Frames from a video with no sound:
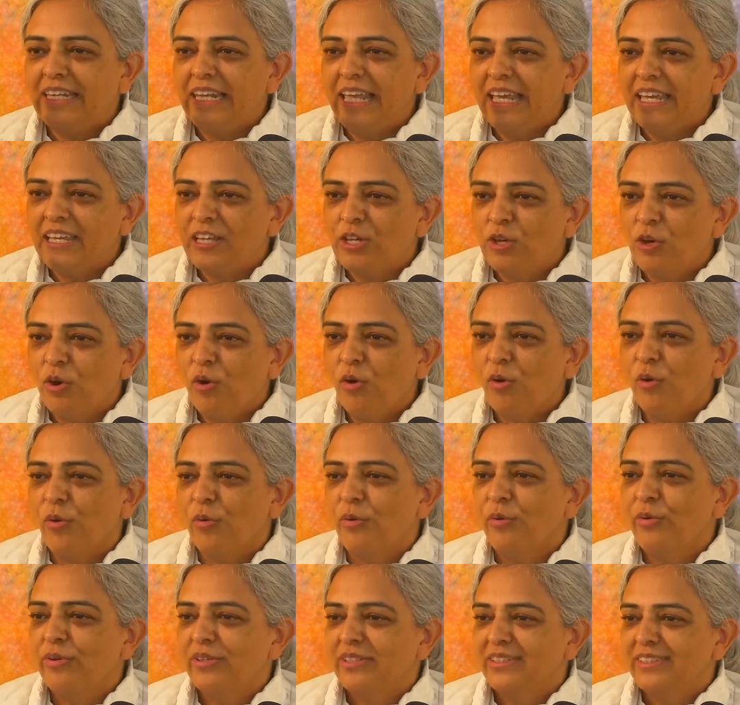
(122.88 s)
let
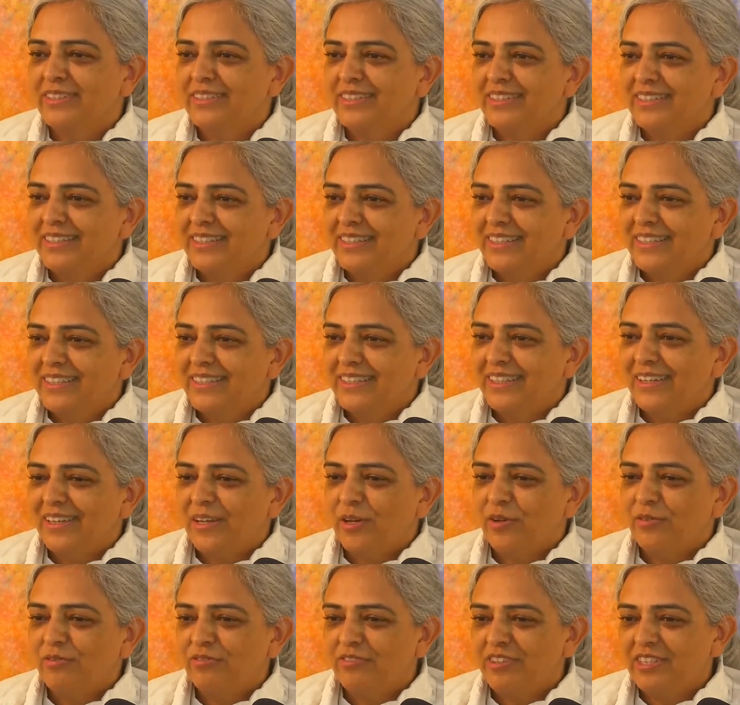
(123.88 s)
go
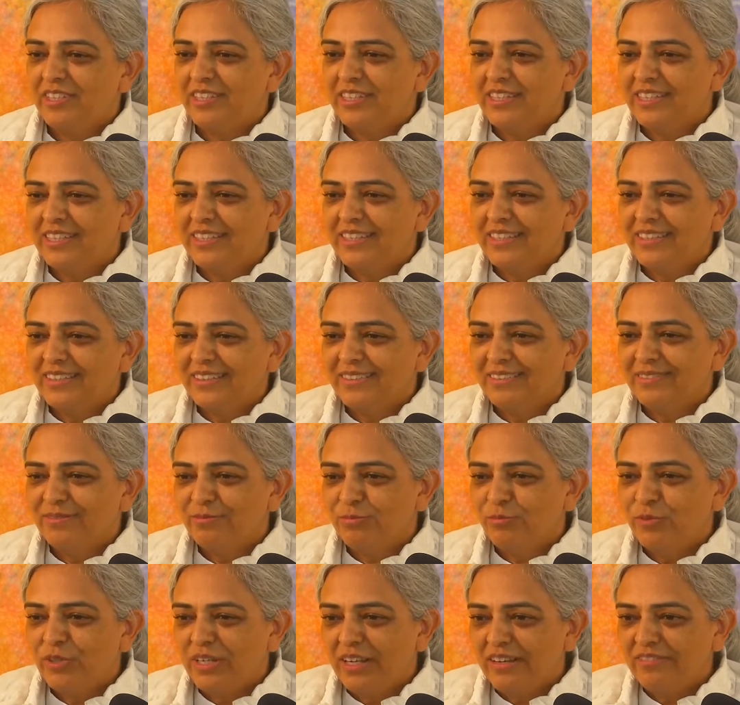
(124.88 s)
of the
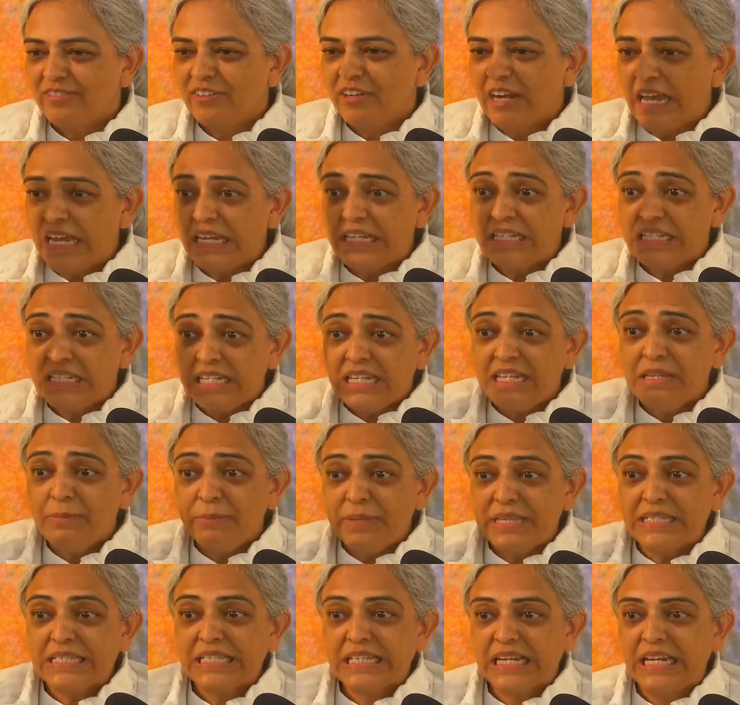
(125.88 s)
whatever I
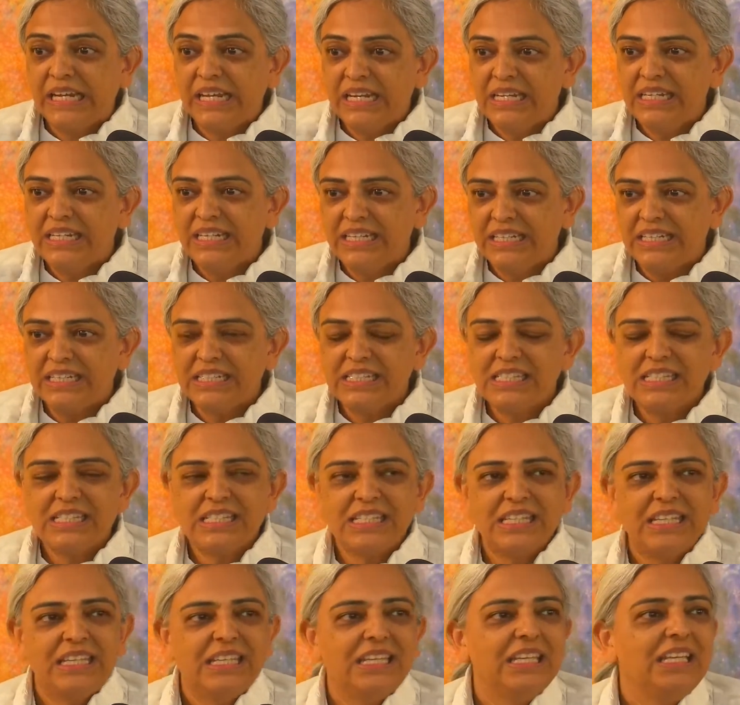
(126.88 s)
deem as
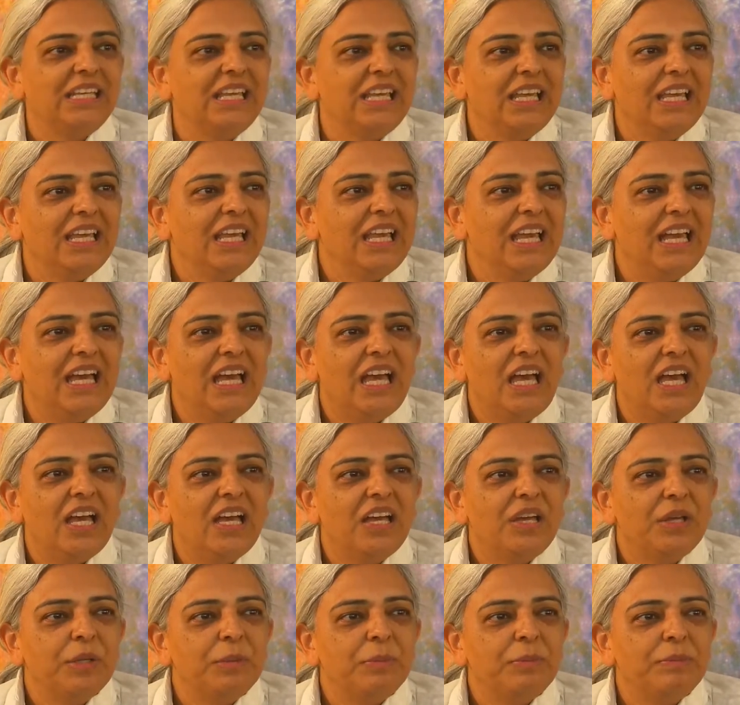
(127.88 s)
cleanliness,
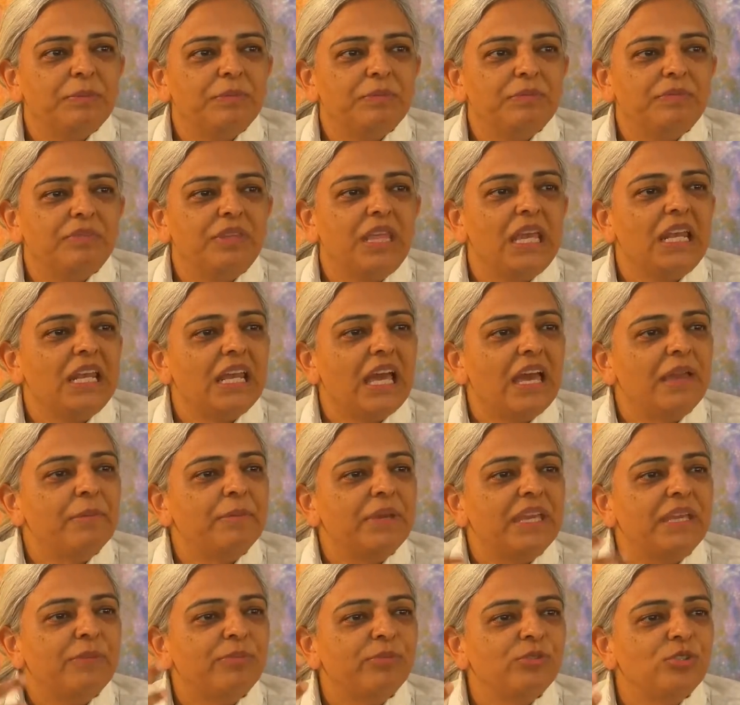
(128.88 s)
then
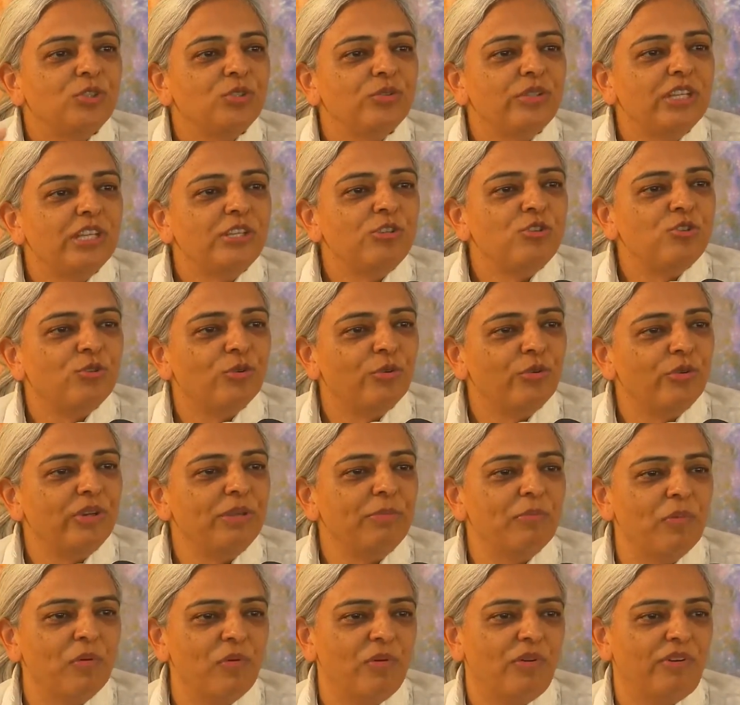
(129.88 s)
I'm able to
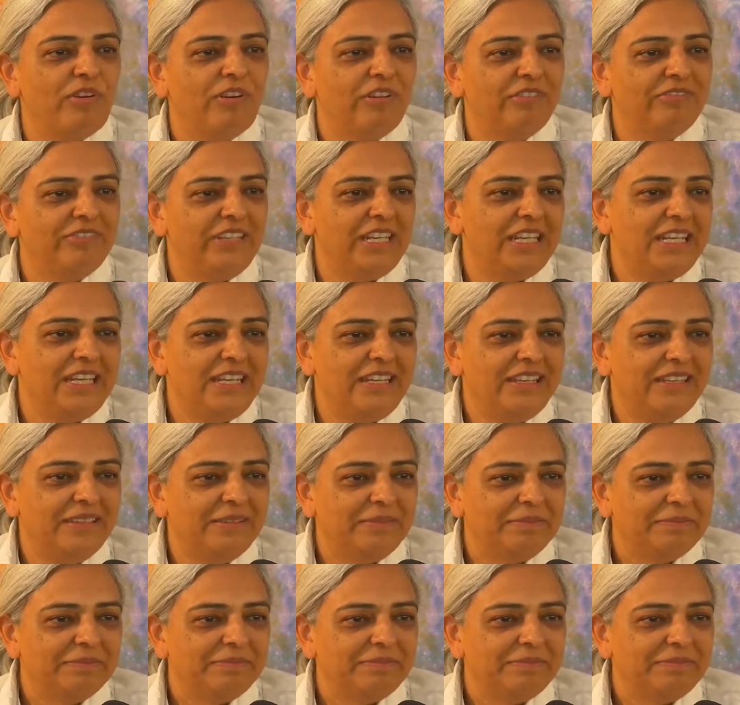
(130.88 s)
enjoy more of India.